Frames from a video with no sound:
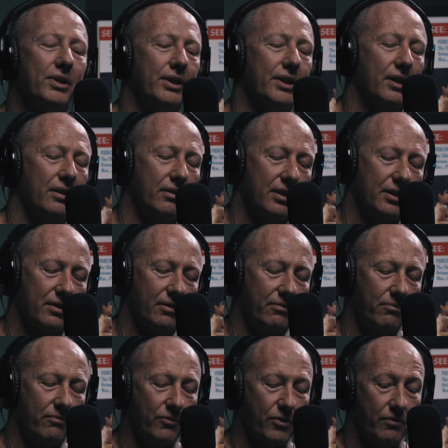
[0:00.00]
women know there's
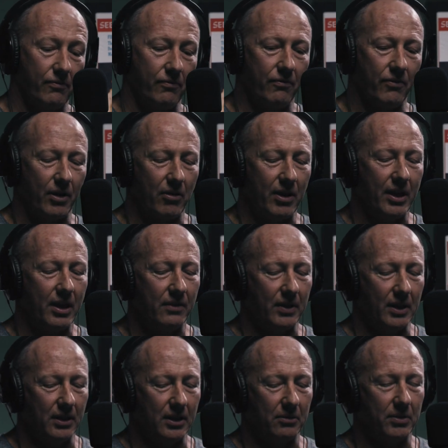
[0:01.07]
a very
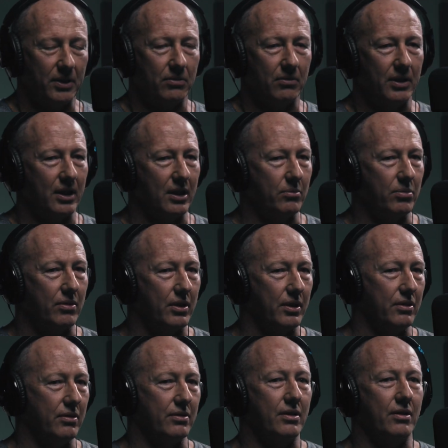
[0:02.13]
heavy link between
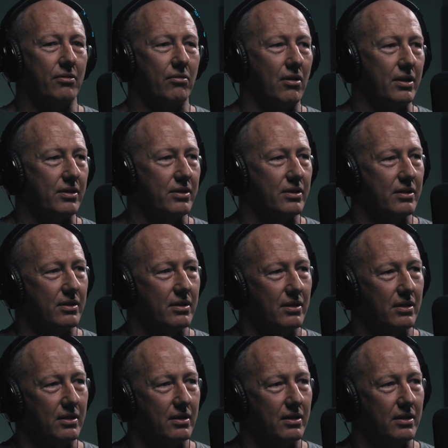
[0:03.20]
antibiotic use and thrush.